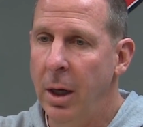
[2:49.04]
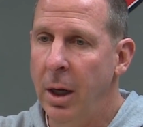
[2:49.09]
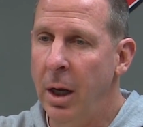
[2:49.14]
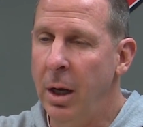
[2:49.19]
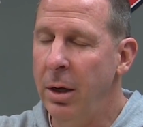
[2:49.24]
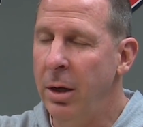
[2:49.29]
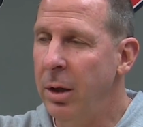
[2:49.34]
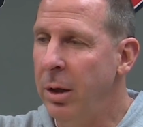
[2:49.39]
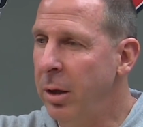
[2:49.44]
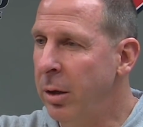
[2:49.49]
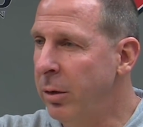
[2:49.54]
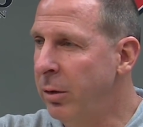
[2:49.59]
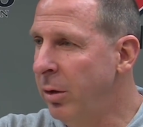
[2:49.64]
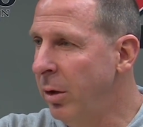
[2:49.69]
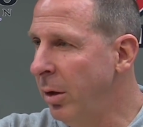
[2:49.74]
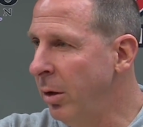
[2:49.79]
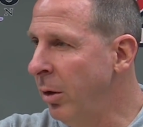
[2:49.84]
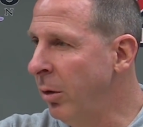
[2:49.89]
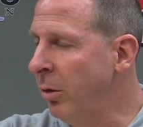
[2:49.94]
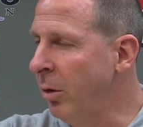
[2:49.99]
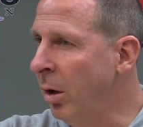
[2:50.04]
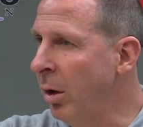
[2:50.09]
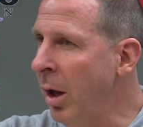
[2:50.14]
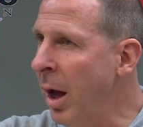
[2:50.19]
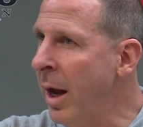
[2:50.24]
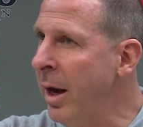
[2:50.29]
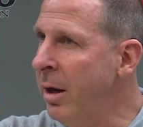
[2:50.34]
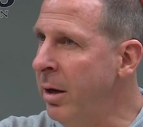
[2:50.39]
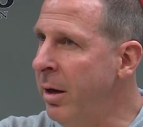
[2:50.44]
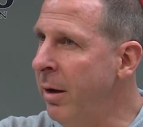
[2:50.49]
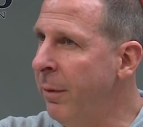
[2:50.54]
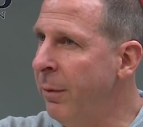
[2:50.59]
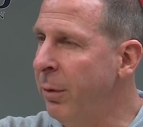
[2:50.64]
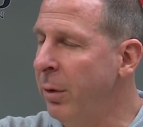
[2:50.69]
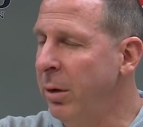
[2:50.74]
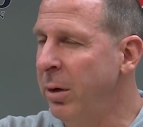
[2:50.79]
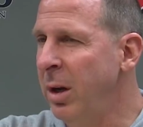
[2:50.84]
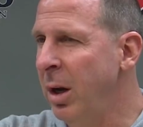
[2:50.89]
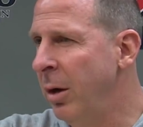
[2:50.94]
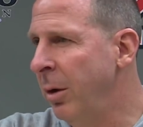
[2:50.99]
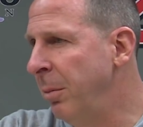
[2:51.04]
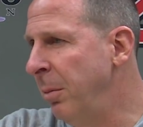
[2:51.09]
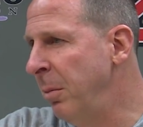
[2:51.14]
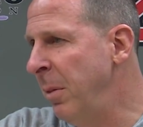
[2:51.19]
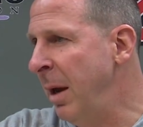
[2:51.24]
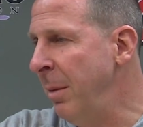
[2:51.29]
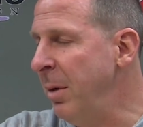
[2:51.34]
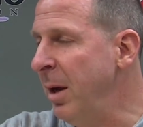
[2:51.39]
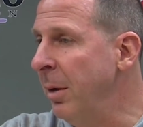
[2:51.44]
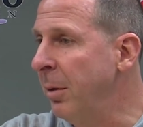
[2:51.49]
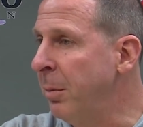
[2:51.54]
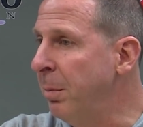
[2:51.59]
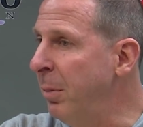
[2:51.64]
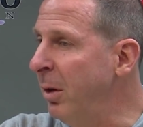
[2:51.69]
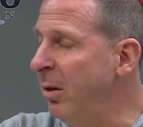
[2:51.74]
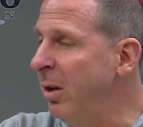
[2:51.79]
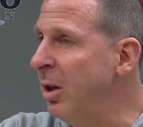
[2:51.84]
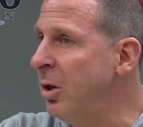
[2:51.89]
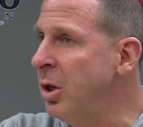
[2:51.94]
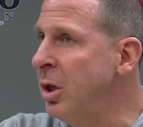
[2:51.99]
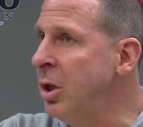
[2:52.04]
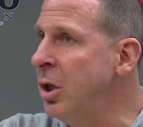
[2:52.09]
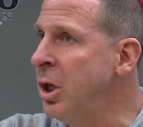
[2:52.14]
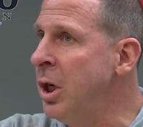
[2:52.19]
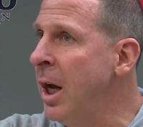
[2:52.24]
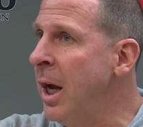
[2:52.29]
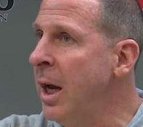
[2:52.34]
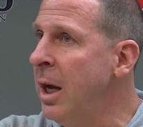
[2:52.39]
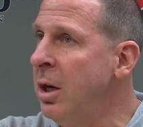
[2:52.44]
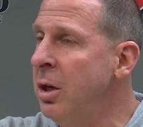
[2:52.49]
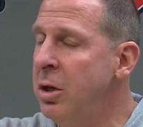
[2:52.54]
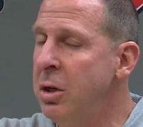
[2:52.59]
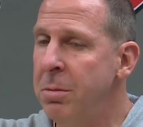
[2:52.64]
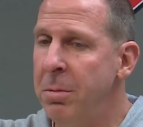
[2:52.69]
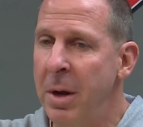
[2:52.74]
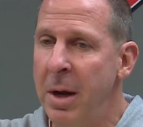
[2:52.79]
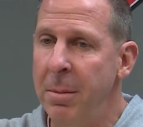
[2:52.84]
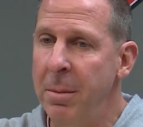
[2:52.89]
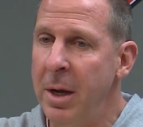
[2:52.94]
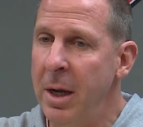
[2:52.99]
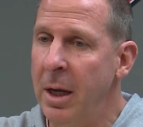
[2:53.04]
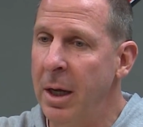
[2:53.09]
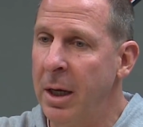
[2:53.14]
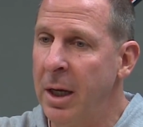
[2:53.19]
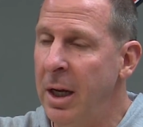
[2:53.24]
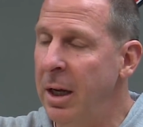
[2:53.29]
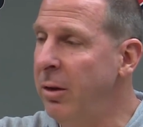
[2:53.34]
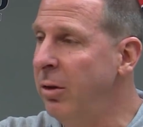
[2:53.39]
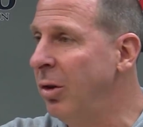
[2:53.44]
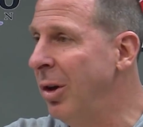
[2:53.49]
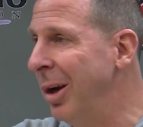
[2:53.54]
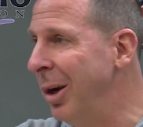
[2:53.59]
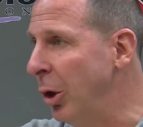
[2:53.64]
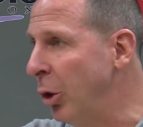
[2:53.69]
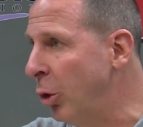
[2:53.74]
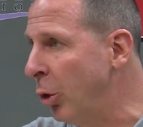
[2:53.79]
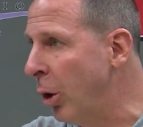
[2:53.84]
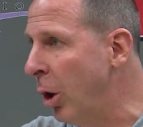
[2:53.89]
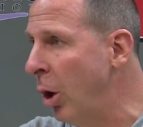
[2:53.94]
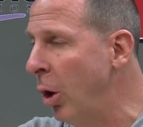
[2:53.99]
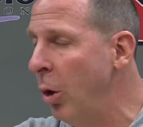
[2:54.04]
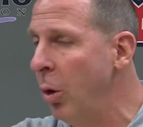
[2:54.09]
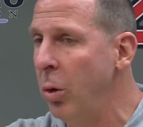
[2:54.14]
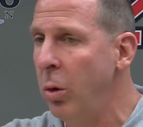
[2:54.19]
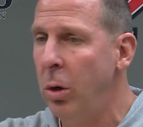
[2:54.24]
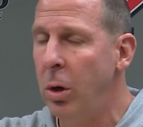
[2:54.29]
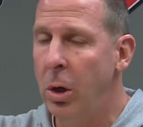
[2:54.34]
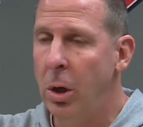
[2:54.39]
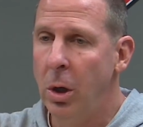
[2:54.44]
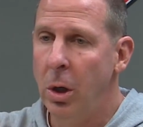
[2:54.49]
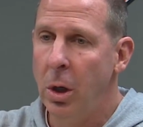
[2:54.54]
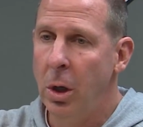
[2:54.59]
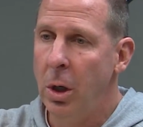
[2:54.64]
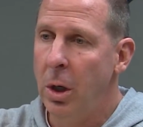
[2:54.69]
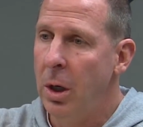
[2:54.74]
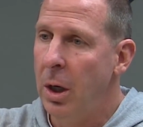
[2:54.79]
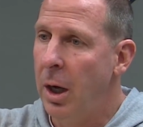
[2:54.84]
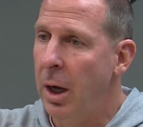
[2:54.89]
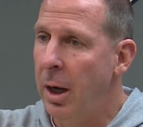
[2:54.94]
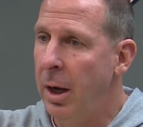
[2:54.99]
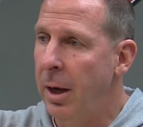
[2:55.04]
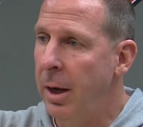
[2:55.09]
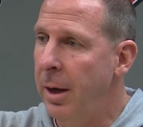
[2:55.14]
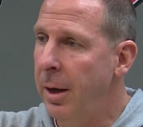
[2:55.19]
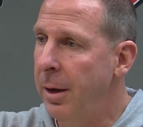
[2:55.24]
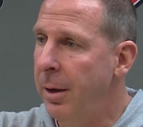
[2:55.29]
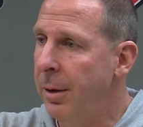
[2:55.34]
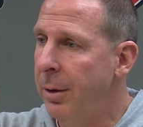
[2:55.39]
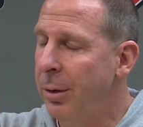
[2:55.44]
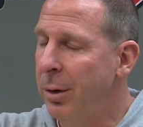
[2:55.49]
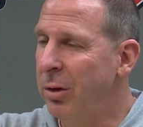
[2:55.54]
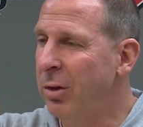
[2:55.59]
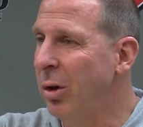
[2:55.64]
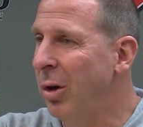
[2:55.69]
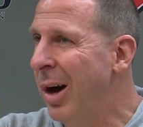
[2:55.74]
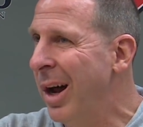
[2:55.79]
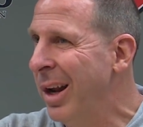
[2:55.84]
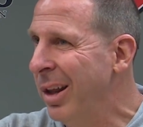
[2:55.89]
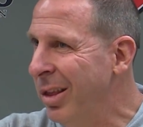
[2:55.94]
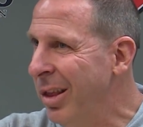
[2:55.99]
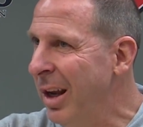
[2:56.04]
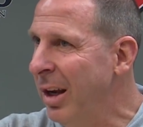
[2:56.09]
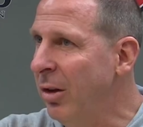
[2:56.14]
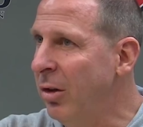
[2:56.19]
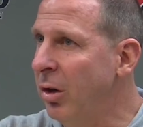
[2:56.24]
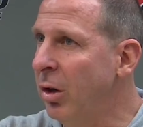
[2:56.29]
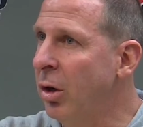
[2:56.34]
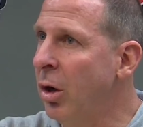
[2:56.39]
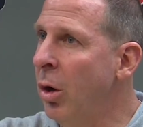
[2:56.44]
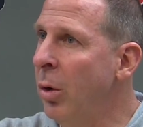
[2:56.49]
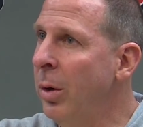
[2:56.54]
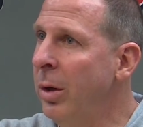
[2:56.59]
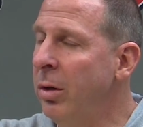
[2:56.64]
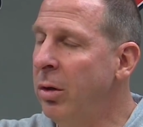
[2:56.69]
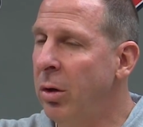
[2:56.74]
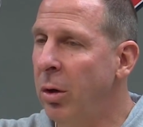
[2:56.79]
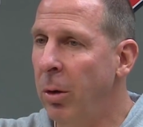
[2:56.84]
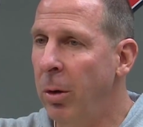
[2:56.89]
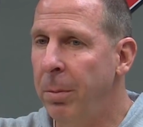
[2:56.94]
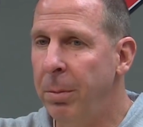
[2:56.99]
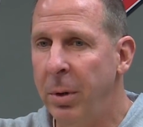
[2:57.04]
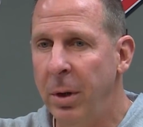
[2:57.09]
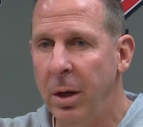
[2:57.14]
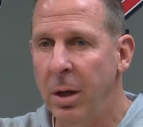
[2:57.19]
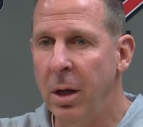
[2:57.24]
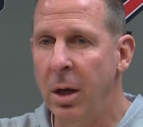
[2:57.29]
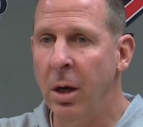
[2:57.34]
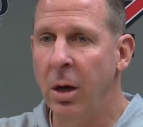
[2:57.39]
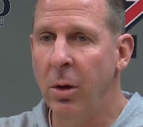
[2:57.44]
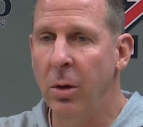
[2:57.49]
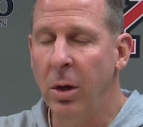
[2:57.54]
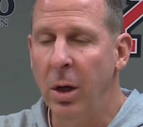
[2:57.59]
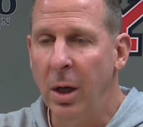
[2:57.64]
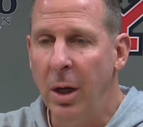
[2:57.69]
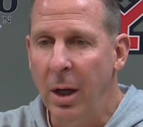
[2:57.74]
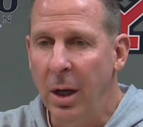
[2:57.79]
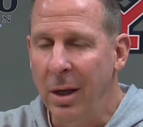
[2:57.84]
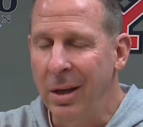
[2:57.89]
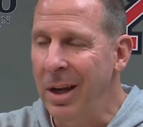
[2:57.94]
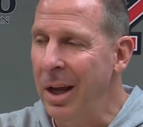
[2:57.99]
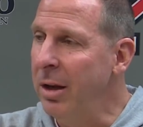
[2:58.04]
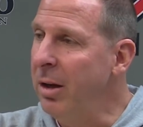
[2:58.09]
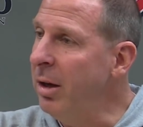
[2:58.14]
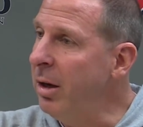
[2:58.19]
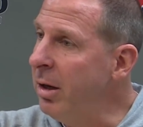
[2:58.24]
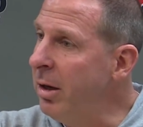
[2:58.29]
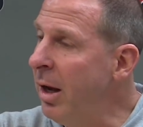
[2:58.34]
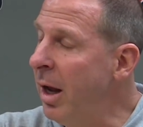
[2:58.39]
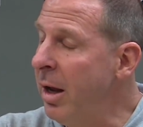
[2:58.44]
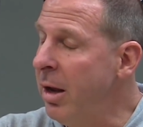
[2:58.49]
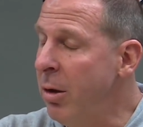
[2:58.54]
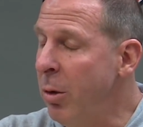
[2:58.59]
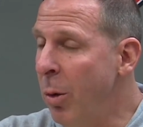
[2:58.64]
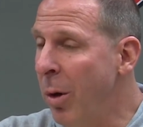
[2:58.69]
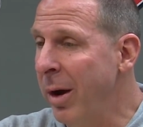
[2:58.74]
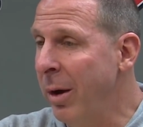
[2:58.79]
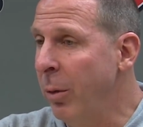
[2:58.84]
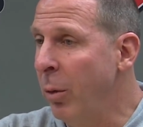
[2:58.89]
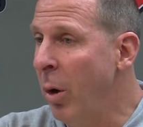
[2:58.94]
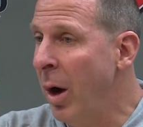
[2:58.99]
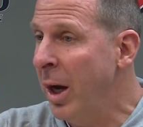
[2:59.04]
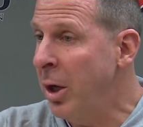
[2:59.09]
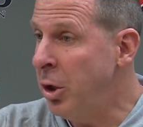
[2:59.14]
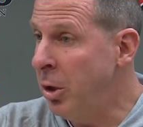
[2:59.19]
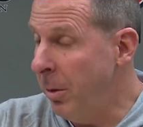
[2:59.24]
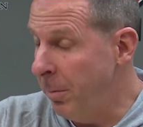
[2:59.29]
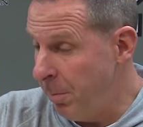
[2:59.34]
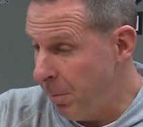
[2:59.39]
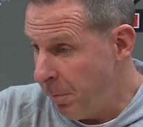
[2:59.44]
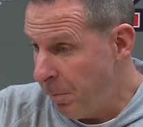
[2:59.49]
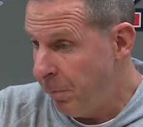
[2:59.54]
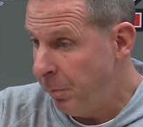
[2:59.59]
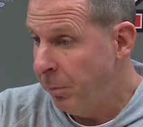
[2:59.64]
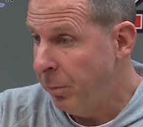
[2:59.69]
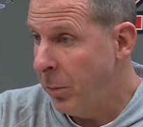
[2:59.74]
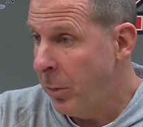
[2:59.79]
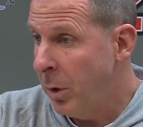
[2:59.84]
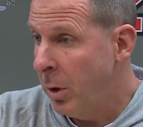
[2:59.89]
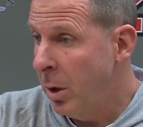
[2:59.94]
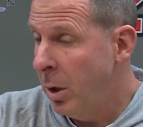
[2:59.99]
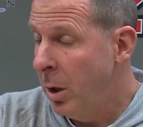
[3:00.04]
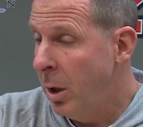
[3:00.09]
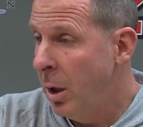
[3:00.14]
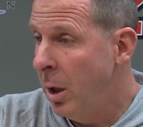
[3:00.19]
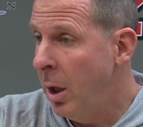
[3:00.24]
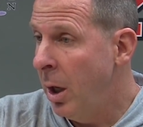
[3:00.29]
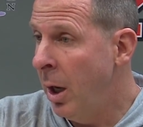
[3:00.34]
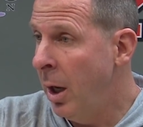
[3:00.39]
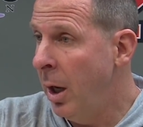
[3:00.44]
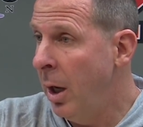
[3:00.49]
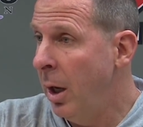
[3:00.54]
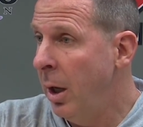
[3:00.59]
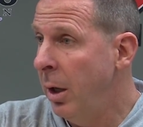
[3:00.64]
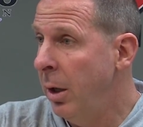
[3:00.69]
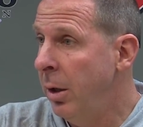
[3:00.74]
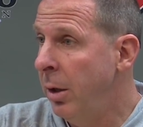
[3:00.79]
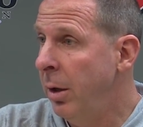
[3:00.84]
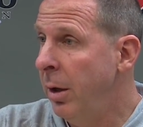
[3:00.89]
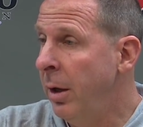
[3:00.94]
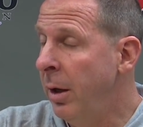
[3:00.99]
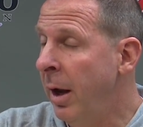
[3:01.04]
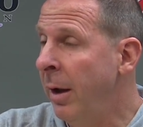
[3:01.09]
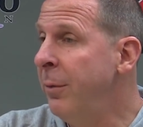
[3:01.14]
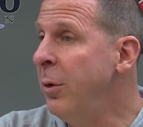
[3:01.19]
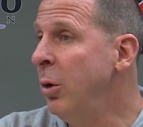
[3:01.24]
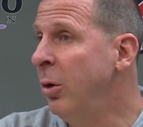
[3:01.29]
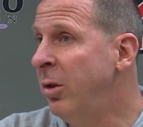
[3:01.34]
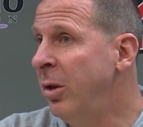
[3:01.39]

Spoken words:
And there's a lot of different maybe a position change, maybe a kid's going to grow. There's a lot of things that go into it, but at the end of the day, you want to watch them. Have you